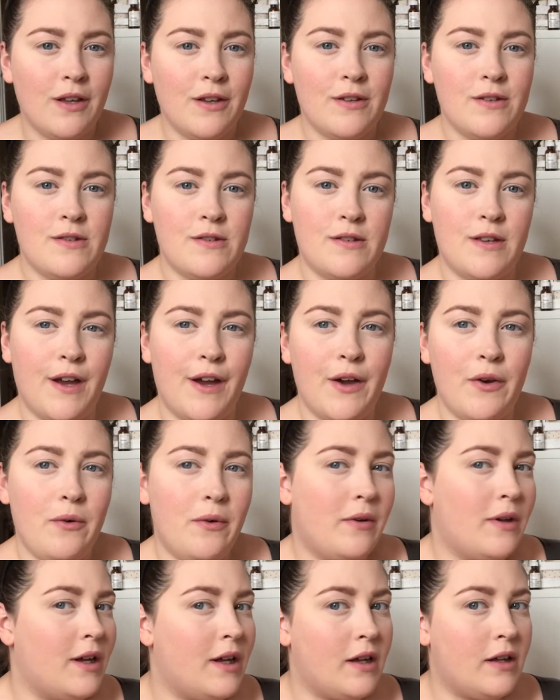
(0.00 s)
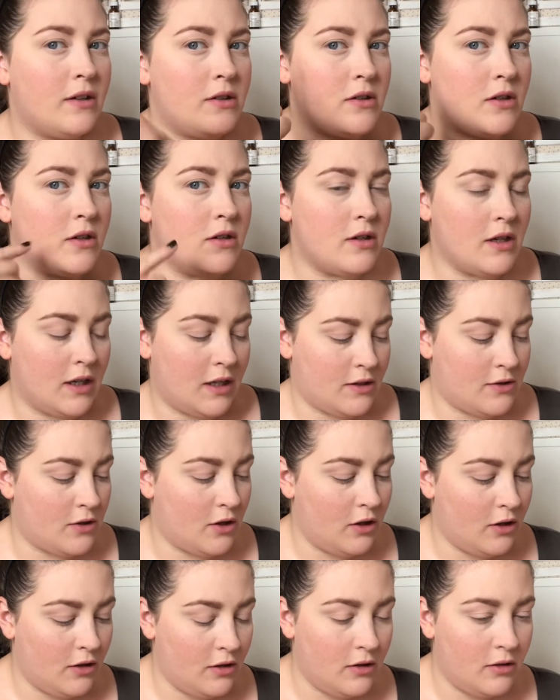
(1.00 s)
So it's
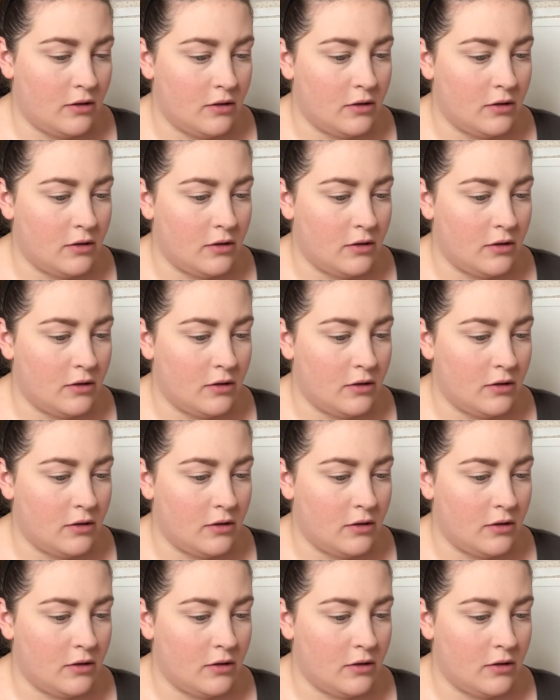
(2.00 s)
on.